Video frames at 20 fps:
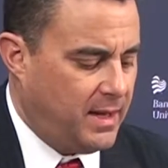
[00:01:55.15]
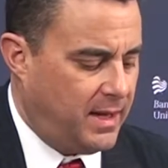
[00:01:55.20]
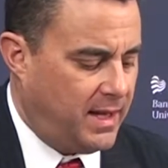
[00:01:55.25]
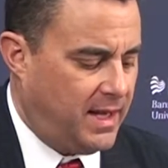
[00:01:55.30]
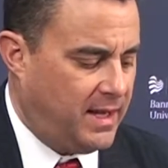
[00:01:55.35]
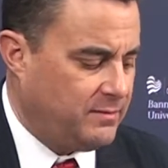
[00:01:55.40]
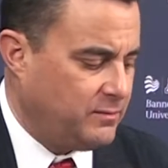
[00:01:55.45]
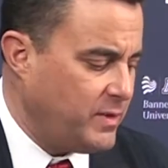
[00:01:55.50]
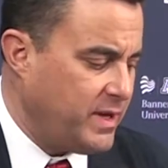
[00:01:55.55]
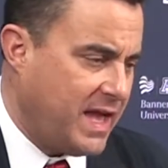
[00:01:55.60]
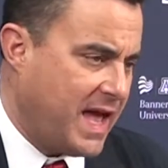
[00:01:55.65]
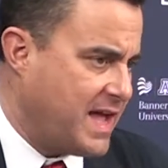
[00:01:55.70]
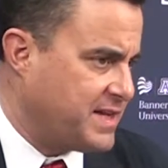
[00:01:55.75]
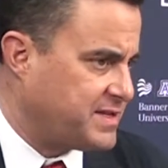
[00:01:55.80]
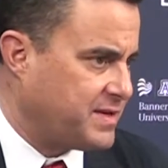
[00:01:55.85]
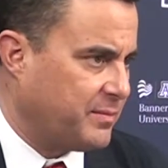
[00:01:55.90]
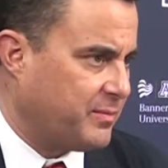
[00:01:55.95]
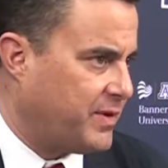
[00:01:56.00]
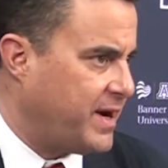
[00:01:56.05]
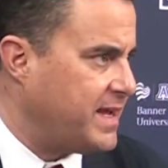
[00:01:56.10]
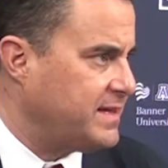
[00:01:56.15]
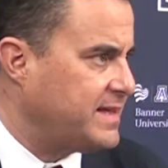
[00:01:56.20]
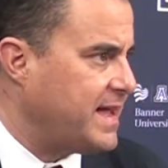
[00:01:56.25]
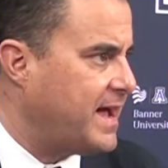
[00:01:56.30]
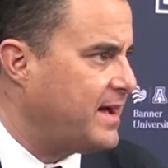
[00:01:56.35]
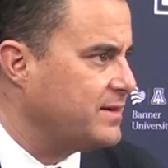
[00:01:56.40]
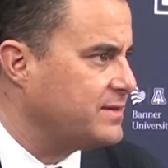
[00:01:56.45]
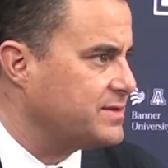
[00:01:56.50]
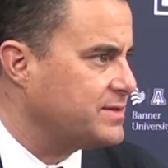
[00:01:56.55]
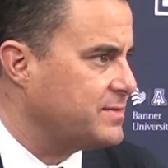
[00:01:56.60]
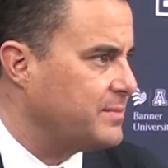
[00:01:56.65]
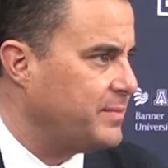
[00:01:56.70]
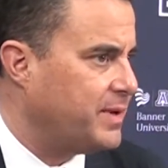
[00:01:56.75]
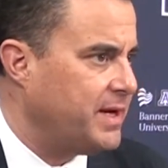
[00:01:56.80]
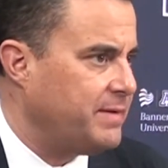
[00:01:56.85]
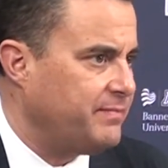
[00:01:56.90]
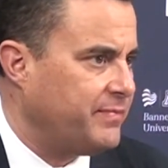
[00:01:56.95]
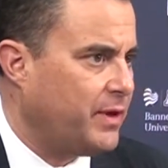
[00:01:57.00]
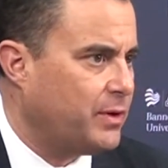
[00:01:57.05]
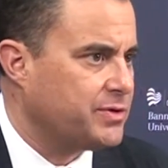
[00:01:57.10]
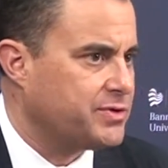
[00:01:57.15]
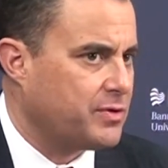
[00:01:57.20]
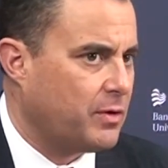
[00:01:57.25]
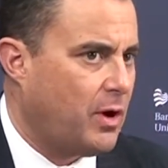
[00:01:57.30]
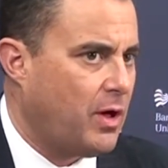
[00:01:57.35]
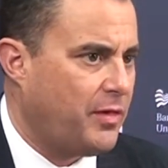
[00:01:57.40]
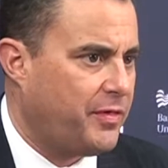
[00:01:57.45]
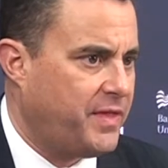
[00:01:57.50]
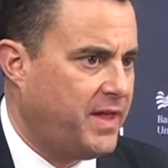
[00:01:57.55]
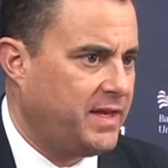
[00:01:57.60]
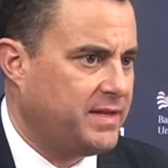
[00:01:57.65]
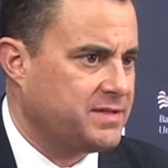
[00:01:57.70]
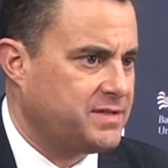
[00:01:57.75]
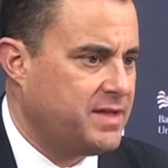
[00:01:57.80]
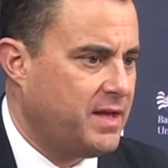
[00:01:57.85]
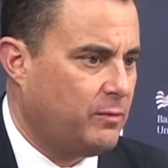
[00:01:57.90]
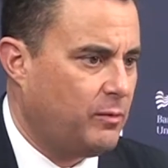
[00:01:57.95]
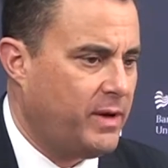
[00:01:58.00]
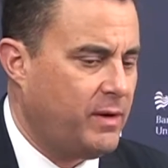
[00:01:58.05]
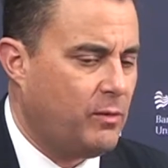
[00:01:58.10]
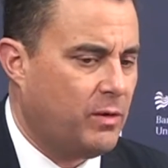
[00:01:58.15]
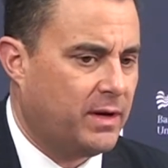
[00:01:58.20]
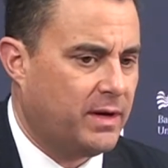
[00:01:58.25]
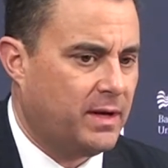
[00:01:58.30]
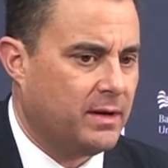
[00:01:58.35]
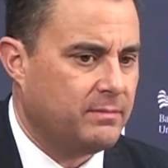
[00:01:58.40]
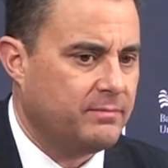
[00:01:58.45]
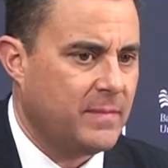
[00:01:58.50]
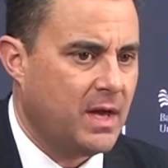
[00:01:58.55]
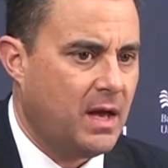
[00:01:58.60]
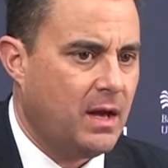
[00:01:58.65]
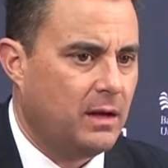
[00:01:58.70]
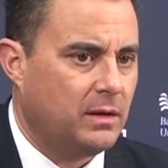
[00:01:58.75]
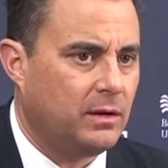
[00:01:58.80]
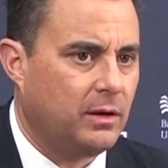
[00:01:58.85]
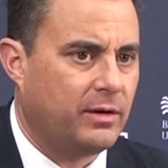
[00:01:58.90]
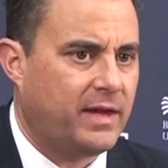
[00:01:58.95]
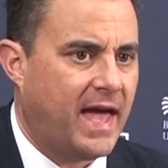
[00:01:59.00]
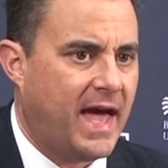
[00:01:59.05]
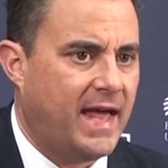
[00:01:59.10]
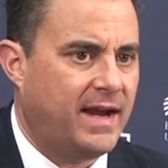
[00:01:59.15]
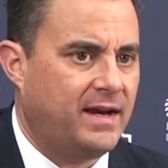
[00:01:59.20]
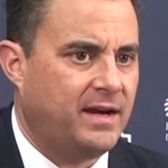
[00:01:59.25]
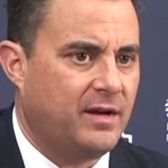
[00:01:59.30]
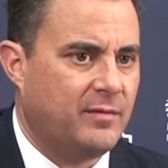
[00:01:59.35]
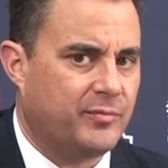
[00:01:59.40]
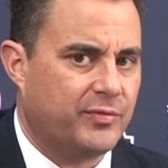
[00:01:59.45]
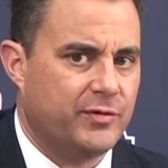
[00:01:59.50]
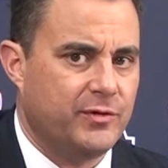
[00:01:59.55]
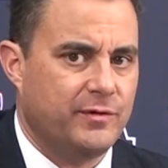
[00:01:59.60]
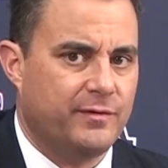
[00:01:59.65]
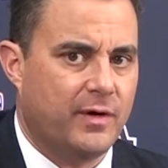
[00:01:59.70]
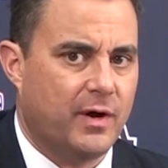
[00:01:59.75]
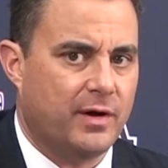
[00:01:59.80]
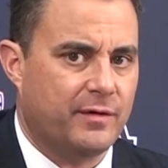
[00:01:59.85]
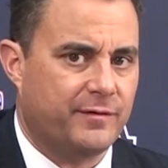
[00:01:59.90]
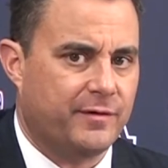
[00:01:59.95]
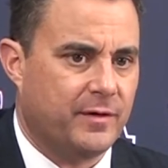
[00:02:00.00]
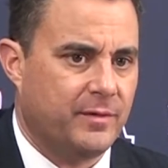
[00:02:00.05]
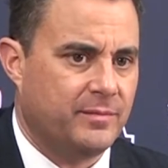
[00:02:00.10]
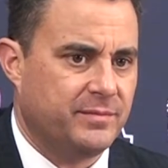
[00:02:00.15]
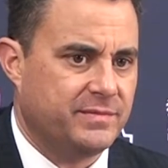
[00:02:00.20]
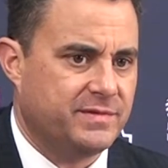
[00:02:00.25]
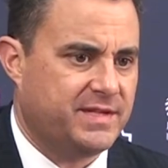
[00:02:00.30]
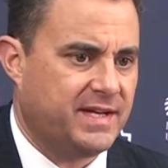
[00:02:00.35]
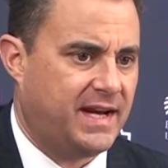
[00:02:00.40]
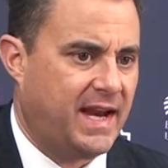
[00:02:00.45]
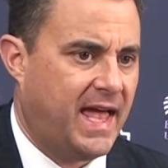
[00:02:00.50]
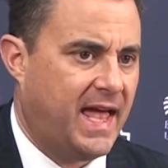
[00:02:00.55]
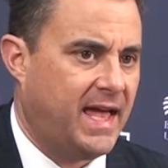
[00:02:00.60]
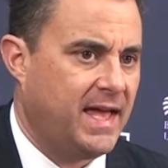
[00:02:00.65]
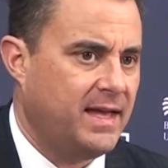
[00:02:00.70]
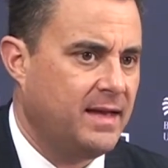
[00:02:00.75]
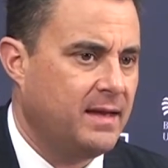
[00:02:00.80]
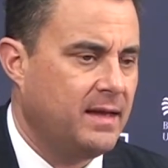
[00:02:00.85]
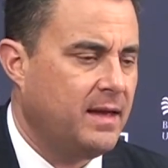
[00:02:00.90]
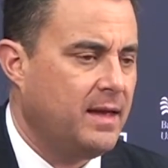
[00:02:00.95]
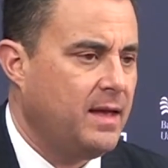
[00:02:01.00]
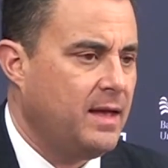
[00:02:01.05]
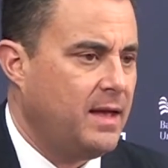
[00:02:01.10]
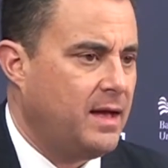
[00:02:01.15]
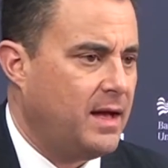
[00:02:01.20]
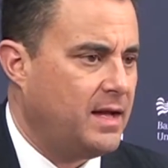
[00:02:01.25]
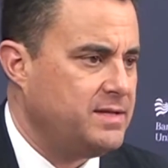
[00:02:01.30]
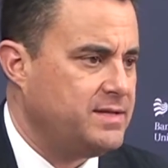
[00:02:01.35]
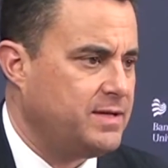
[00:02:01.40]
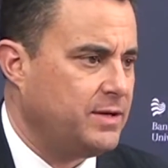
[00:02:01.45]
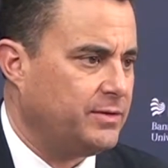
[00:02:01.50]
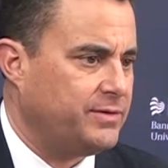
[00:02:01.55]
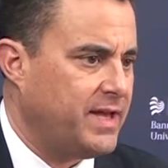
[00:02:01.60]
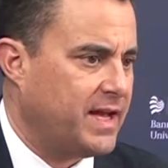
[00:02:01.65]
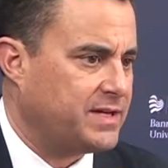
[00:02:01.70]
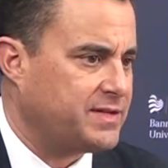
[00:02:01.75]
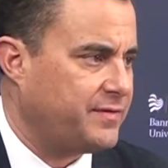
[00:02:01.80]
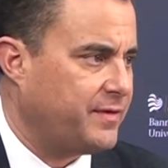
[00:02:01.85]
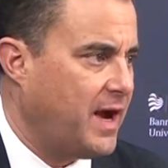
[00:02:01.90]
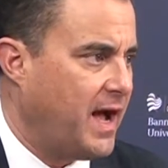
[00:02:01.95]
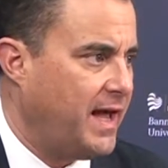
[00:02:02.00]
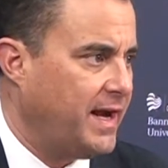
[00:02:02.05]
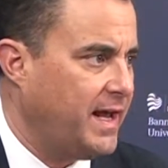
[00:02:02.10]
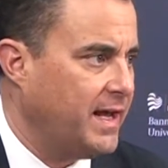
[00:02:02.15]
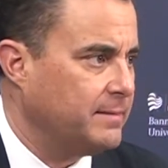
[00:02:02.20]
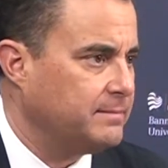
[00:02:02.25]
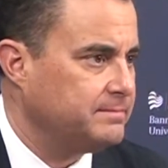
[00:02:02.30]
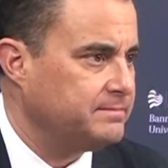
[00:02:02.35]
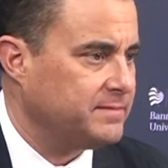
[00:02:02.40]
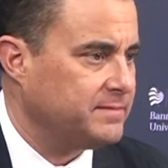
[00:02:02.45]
And we had some breakdowns, but those are all things that we want to look at and improve on from today until next Friday,